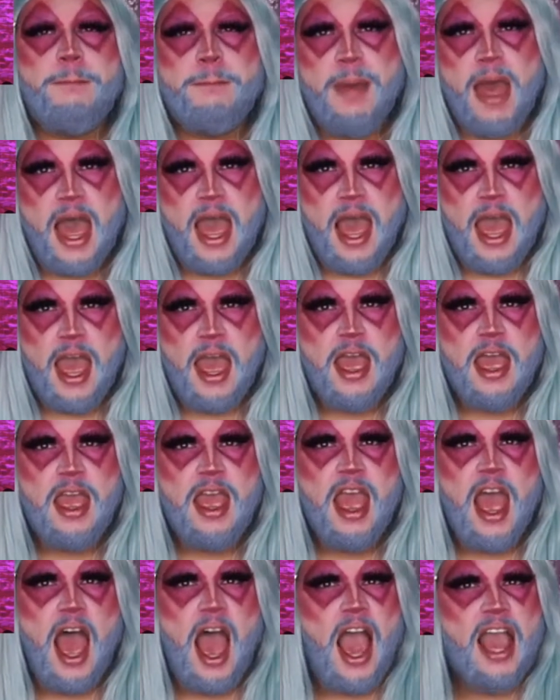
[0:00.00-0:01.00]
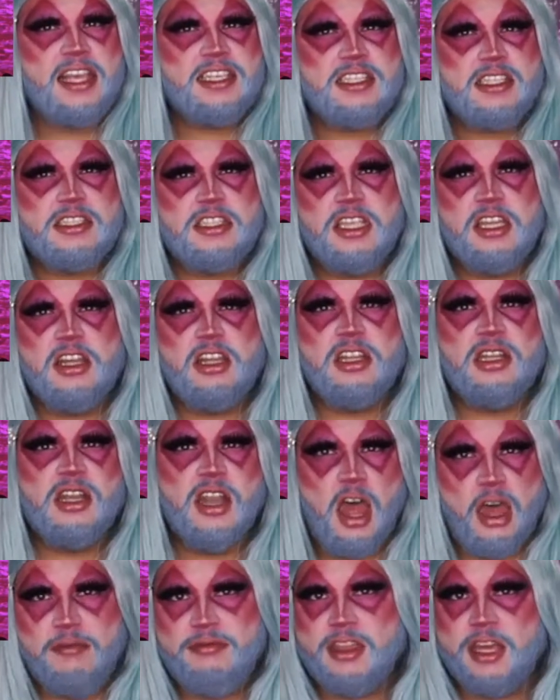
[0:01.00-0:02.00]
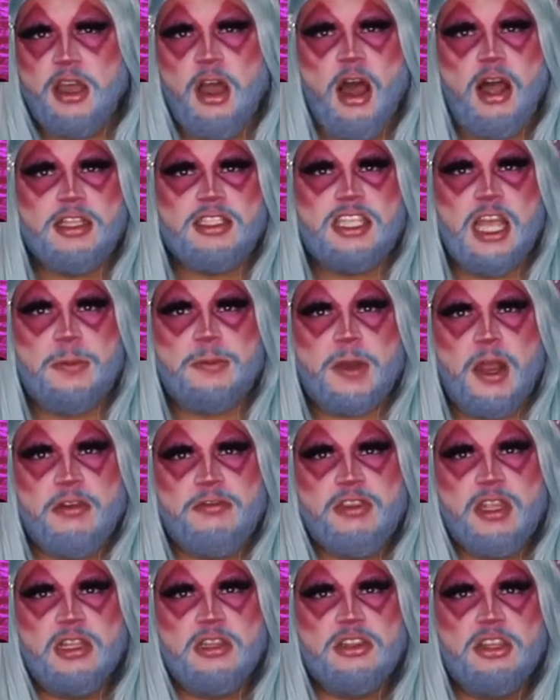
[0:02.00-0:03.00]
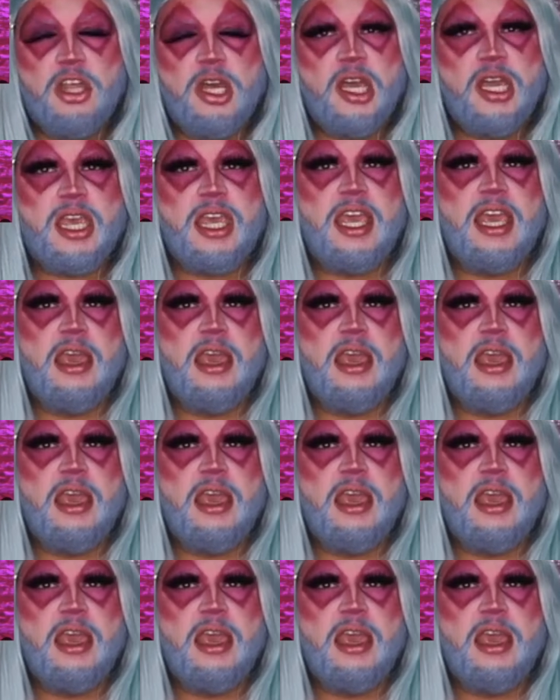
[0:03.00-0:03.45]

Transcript: but I still love the concept of the look.